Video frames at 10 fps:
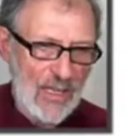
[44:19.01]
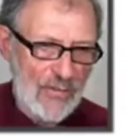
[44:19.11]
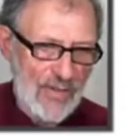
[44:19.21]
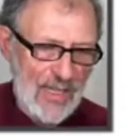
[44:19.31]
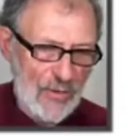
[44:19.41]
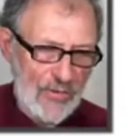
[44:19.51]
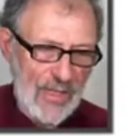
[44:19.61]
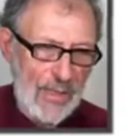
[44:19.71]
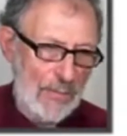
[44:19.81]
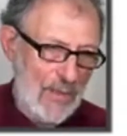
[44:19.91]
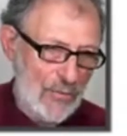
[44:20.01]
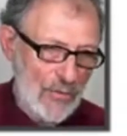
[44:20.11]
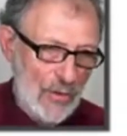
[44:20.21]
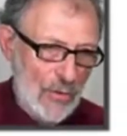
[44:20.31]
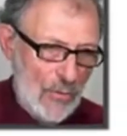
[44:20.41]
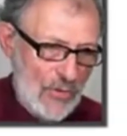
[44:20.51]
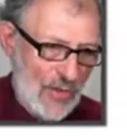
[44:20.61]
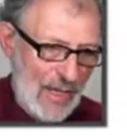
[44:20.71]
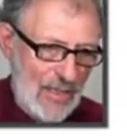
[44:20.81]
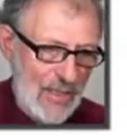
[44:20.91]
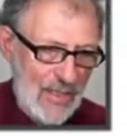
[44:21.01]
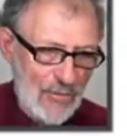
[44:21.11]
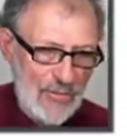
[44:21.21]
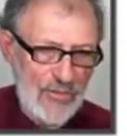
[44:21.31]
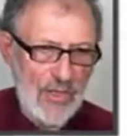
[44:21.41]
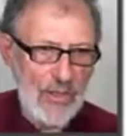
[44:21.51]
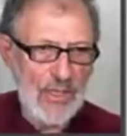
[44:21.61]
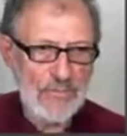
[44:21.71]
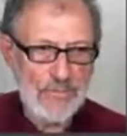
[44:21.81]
if-else statement, so it was unnecessary.